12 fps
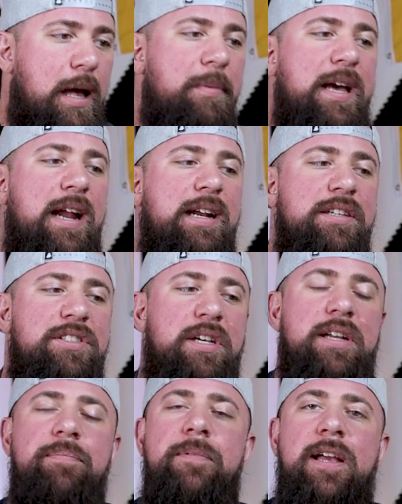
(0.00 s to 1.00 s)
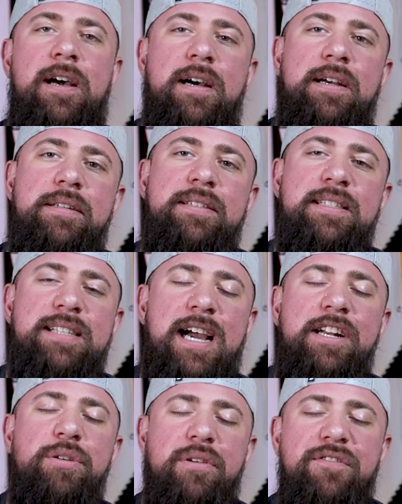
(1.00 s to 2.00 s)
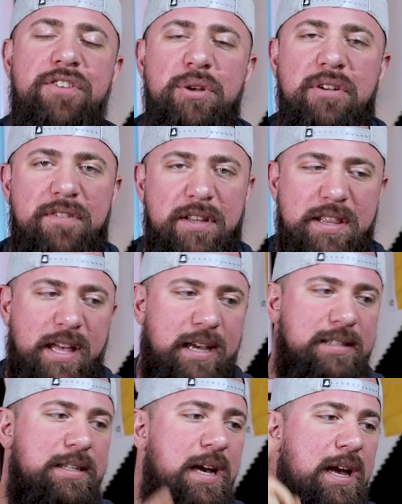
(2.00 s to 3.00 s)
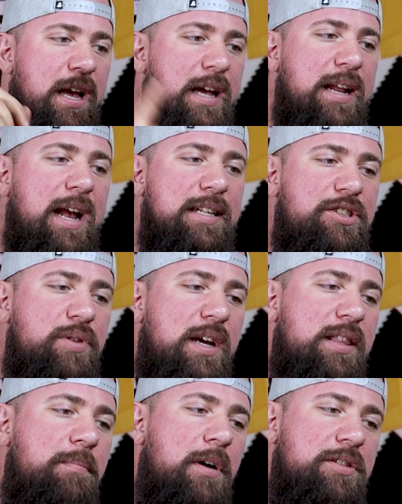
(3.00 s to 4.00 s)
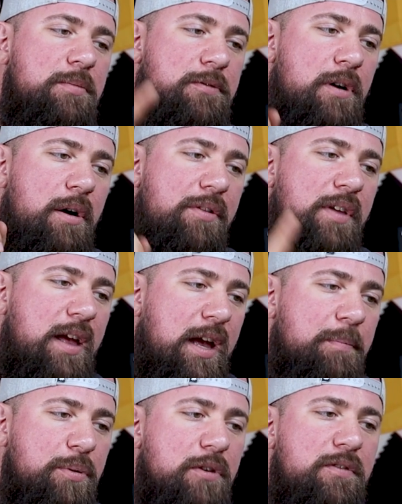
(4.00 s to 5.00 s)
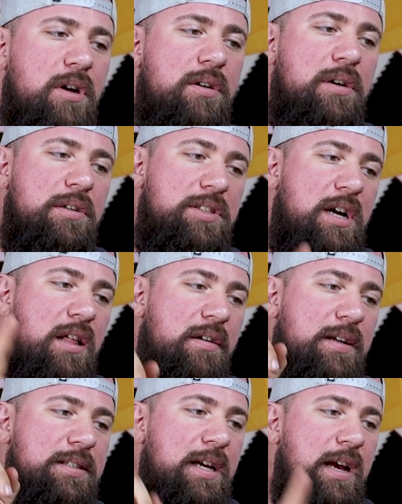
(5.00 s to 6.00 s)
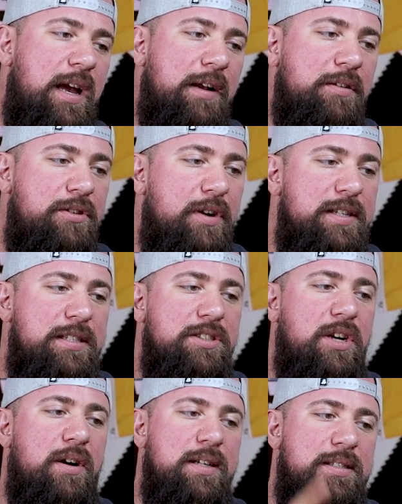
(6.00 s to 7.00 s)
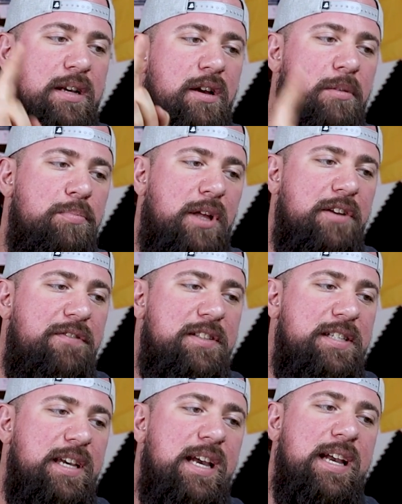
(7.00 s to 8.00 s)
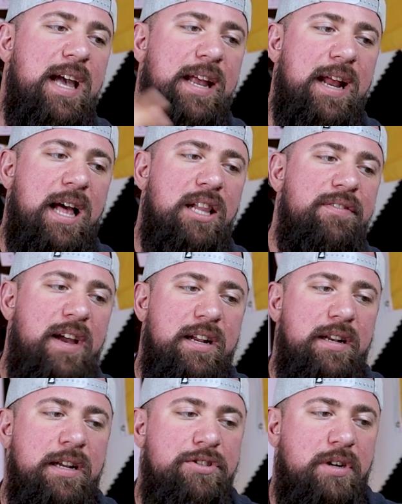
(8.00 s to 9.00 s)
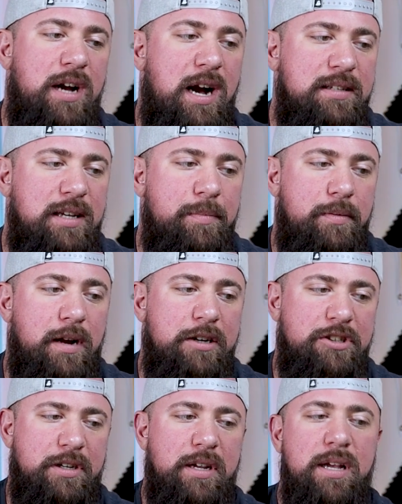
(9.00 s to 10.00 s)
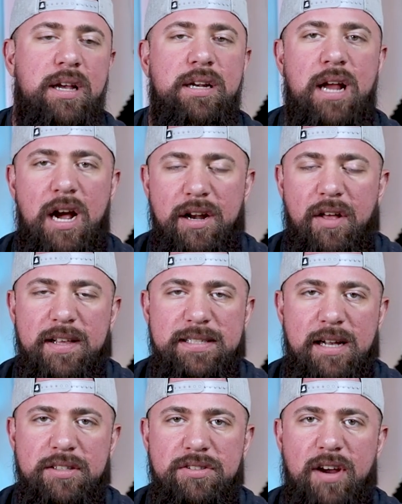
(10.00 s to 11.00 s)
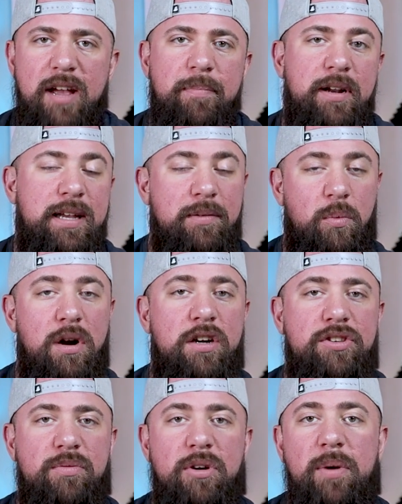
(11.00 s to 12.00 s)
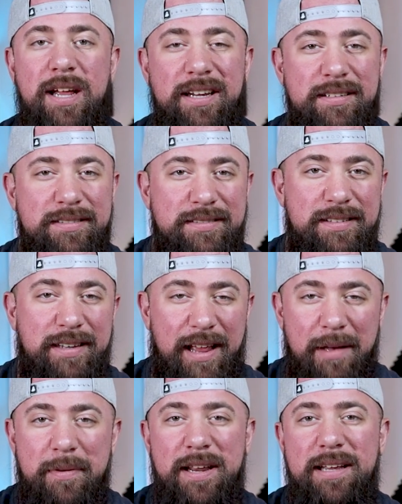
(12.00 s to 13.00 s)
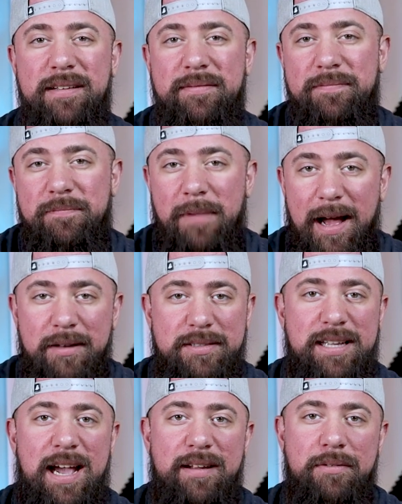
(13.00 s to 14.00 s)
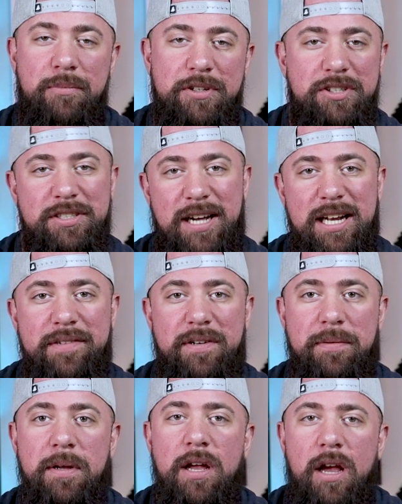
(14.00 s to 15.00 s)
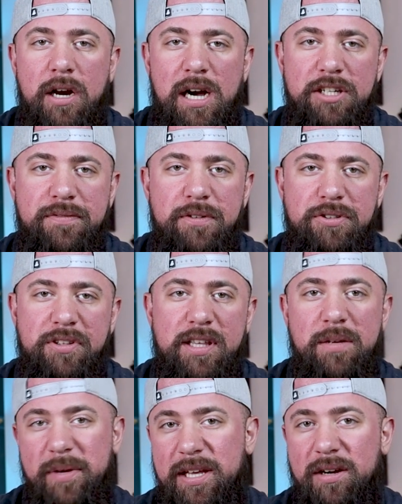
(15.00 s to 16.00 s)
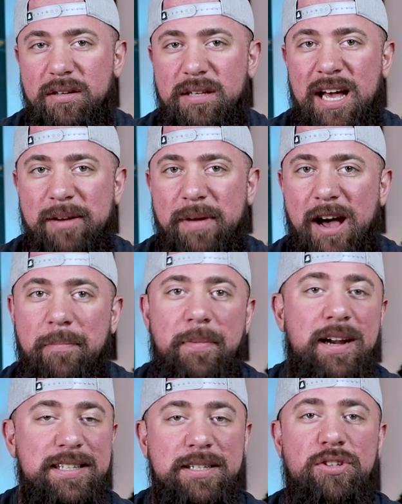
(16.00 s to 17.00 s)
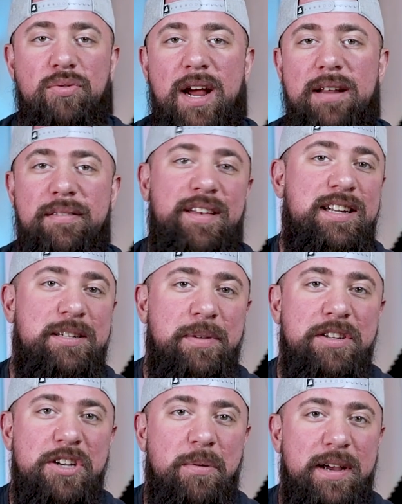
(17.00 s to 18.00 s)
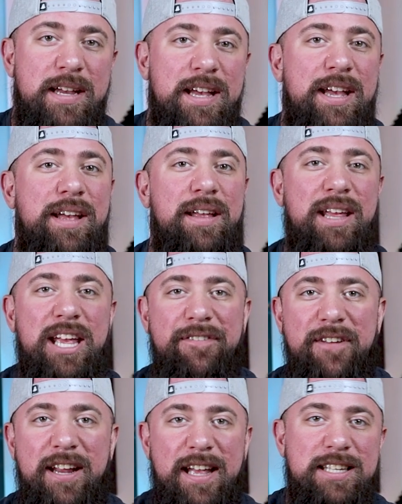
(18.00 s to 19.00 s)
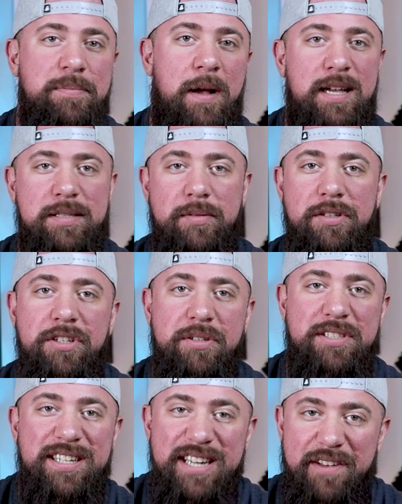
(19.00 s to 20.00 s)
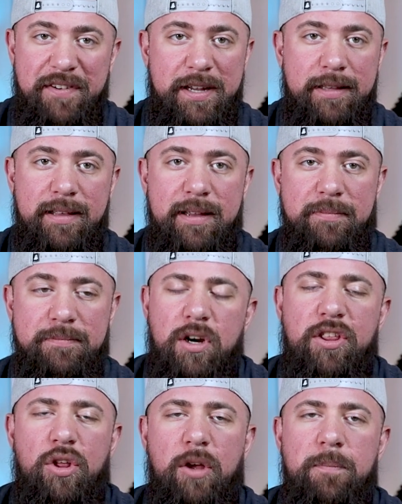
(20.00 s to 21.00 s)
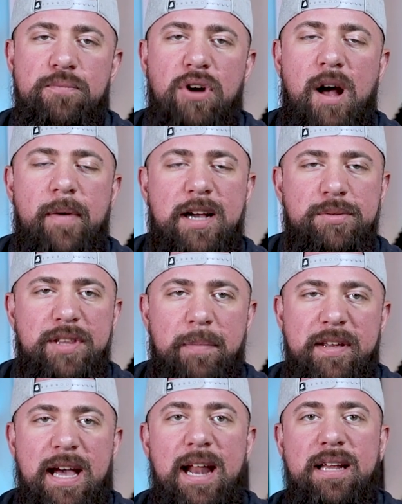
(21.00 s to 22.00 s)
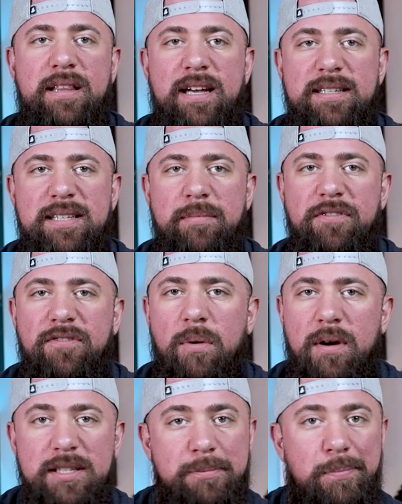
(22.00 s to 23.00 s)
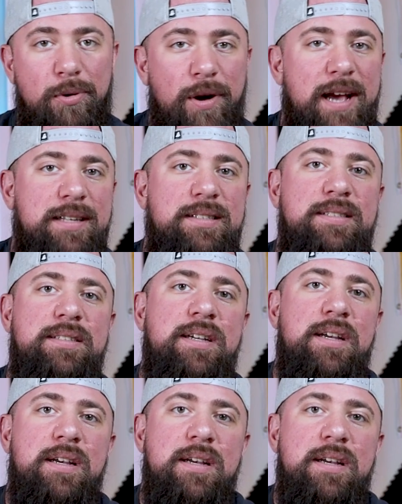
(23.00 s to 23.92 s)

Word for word: Epicatechin is in, uh, designed to do a few different things: enhance strength and muscle growth, improve glucose tolerance, increase endurance, blunt fatigue, and elevate nitric oxide production. Now, I know that sounds great, but it can work through in inhibiting myostatin, which is kind of a controversial thing that we hear a lot about, but it's a great thing to be doing if it is possible to do significantly. One of the only drawbacks with epicatechin, like I said before, is price.